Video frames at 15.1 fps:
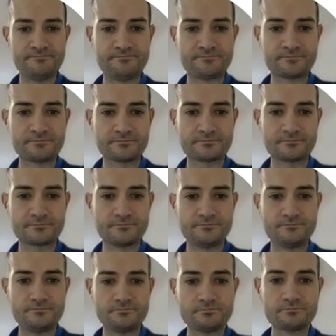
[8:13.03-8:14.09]

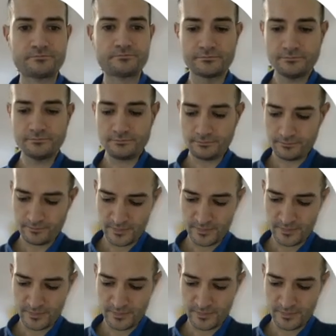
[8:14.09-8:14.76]
(silence)